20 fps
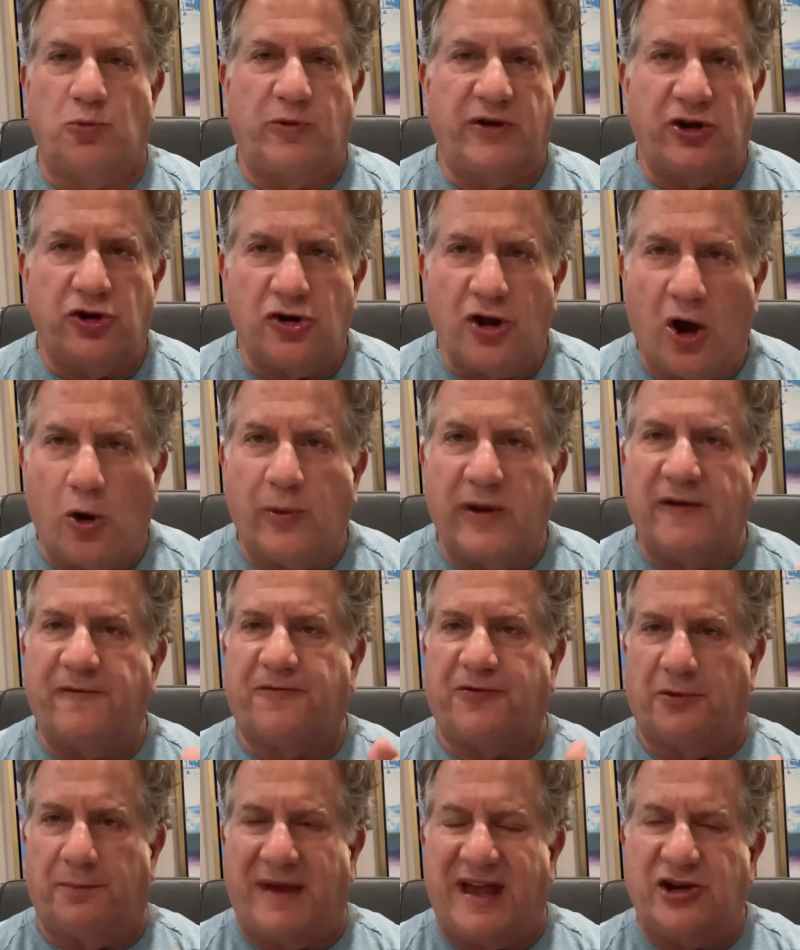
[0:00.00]
We know
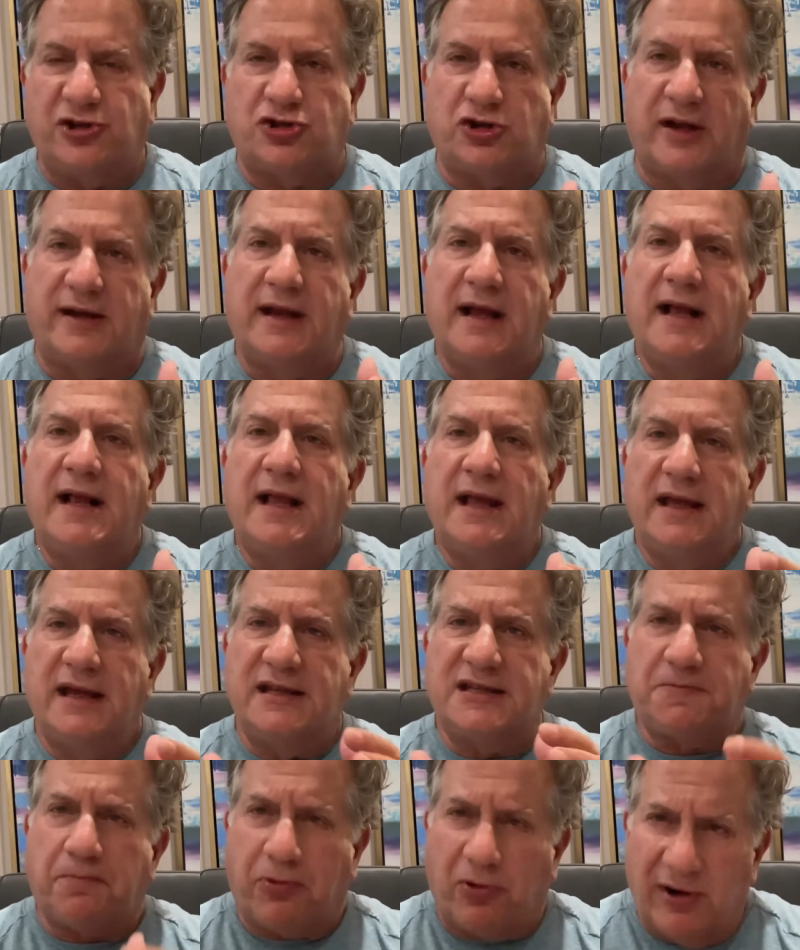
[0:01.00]
inflammation
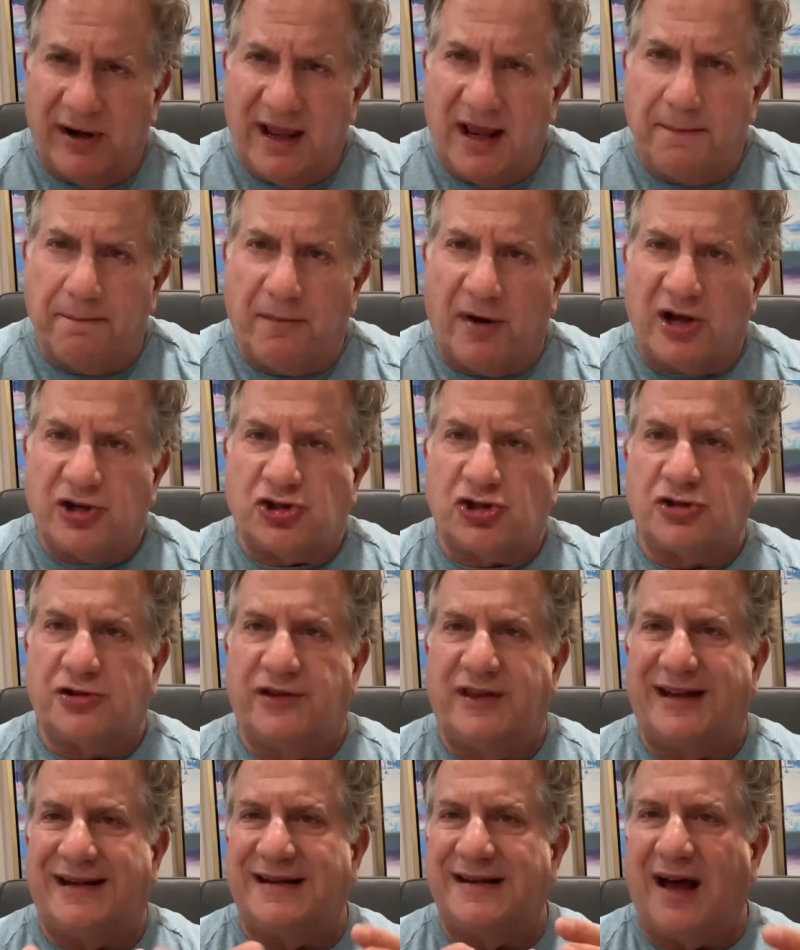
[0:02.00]
is pretty much
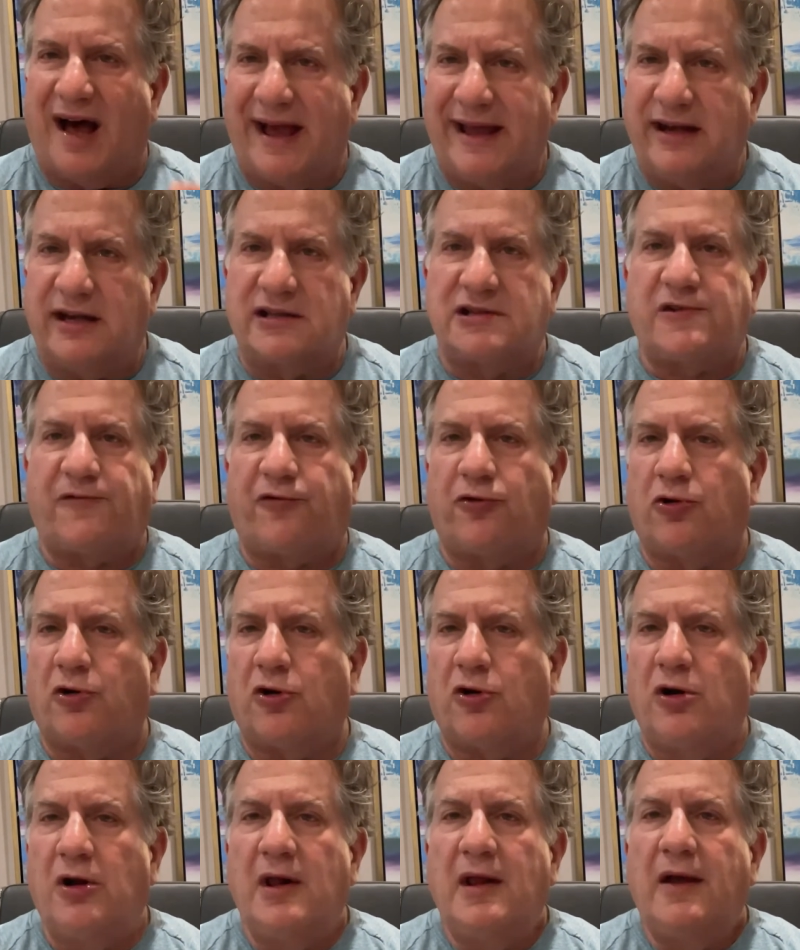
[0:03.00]
the nidus
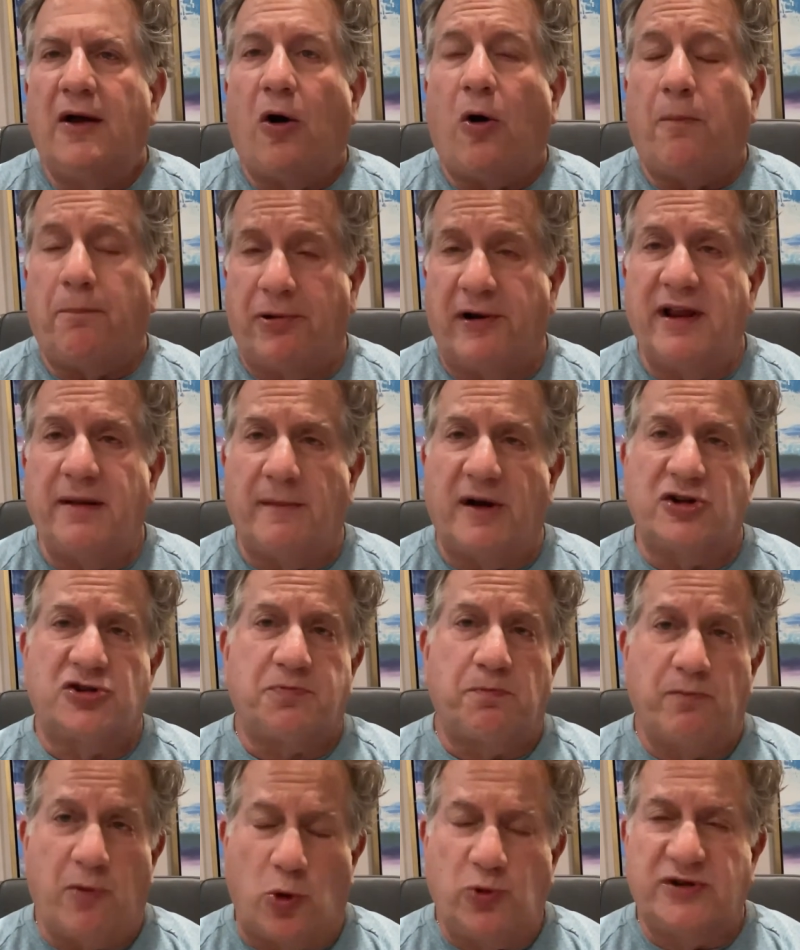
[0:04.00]
for pretty
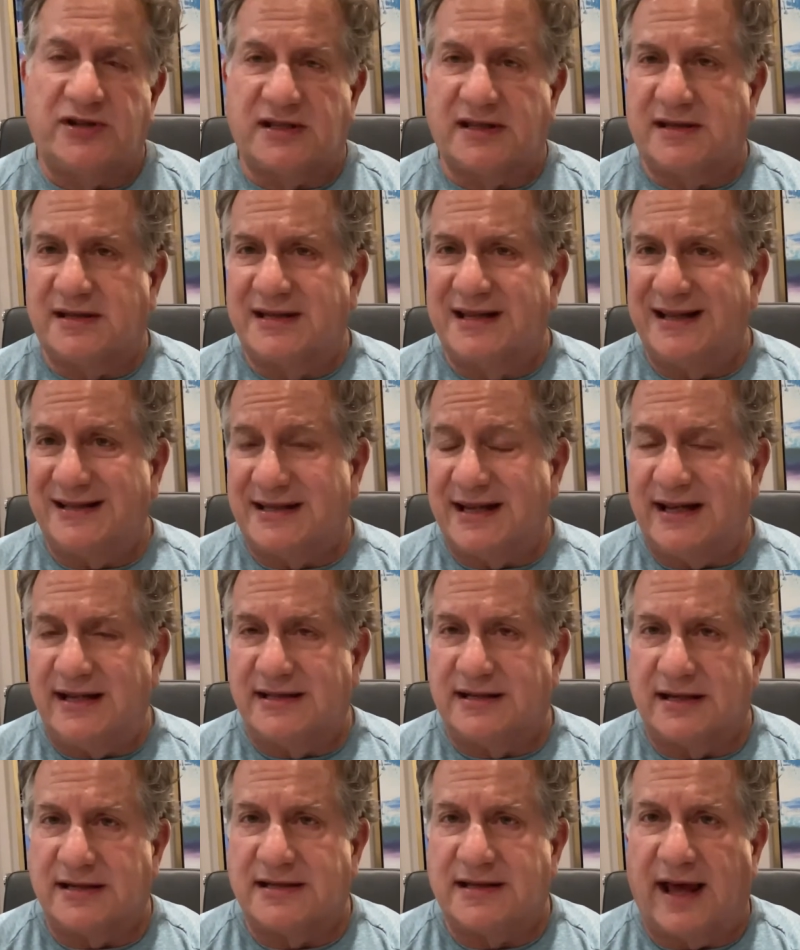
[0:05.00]
much most
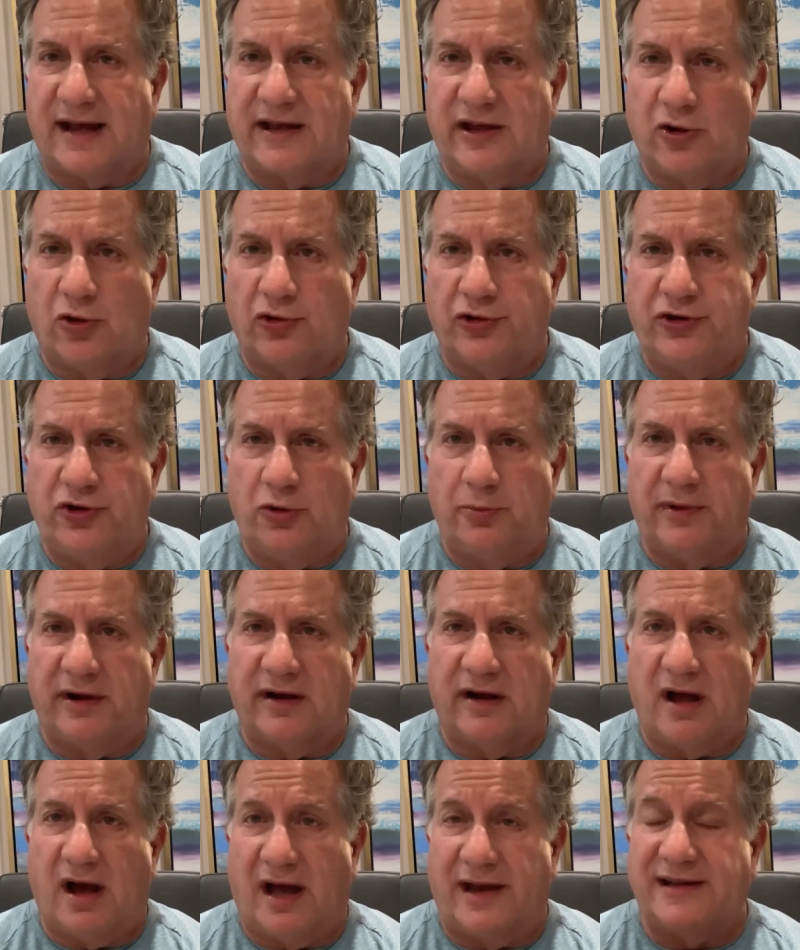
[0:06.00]
diseases that kill
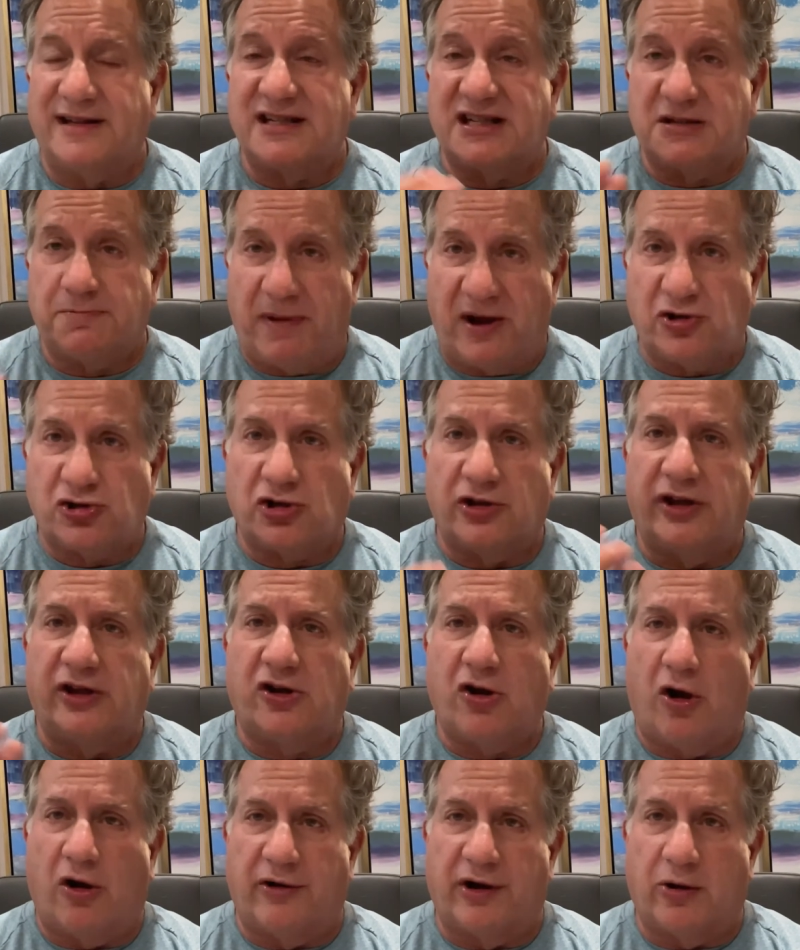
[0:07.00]
humankind, especially
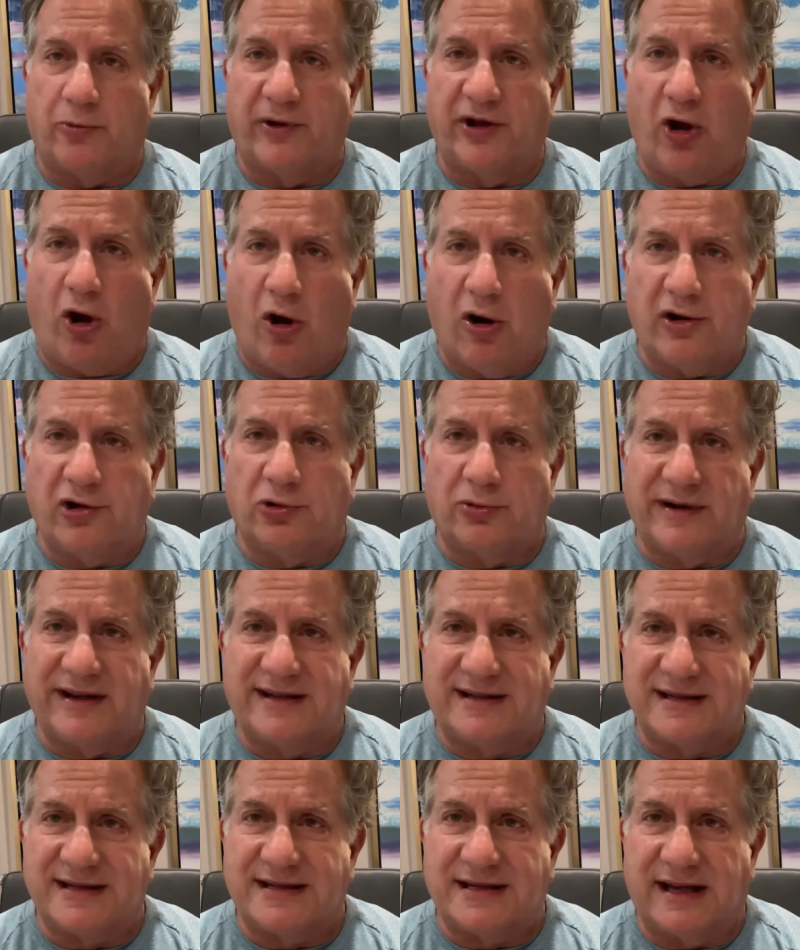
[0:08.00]
coronary artery
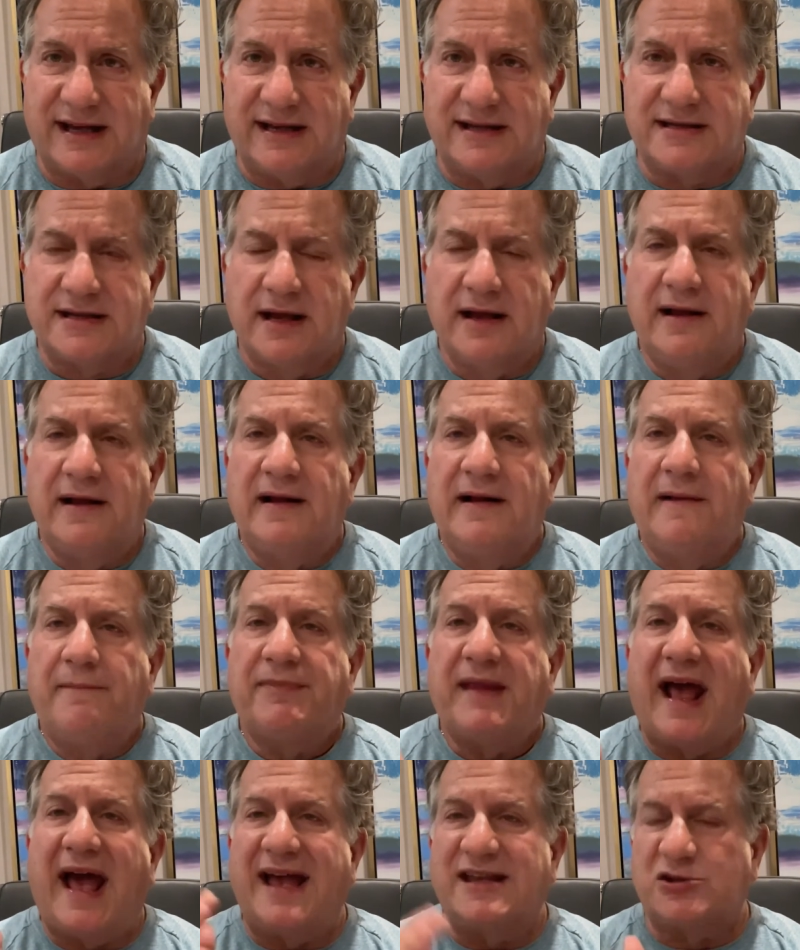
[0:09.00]
disease,
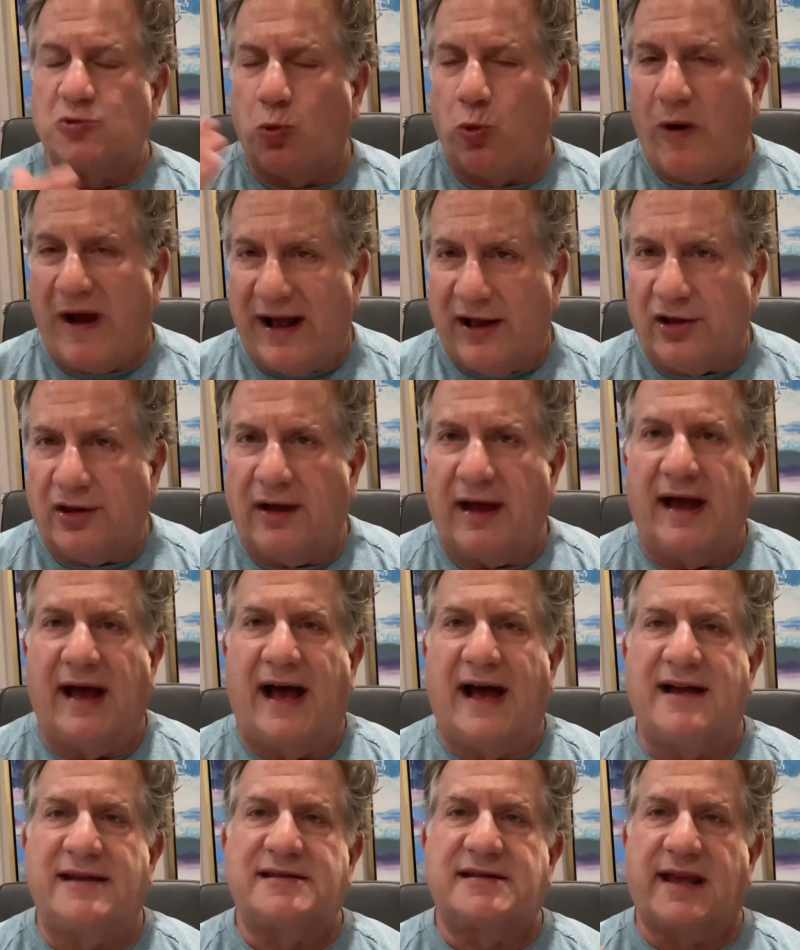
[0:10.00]
as well
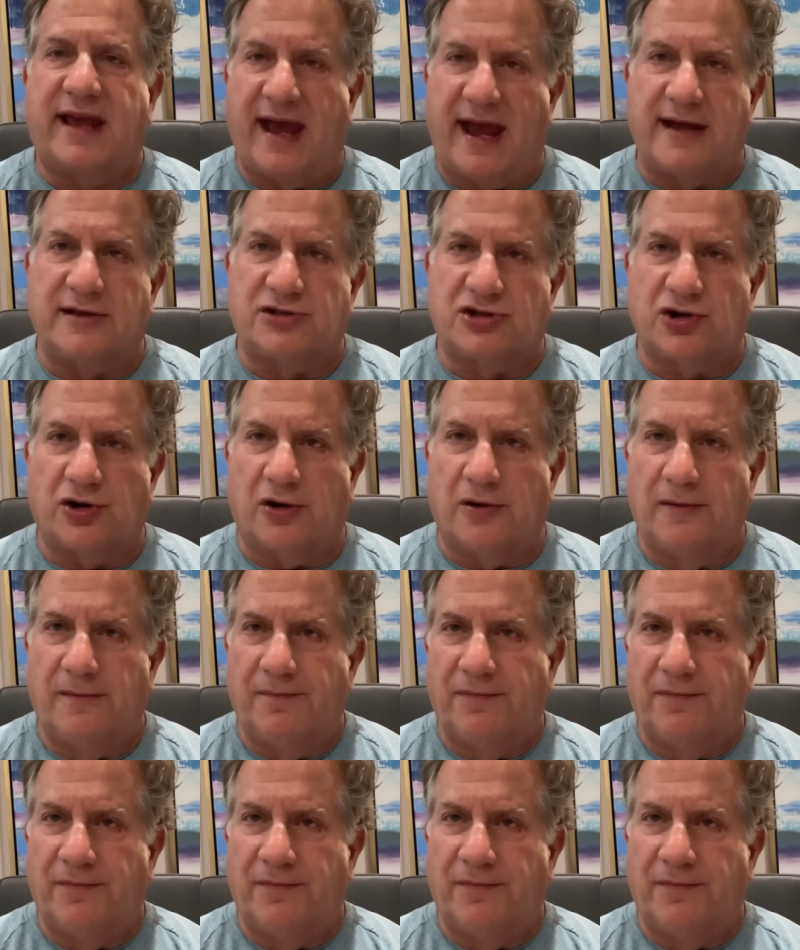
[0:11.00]
as cancer.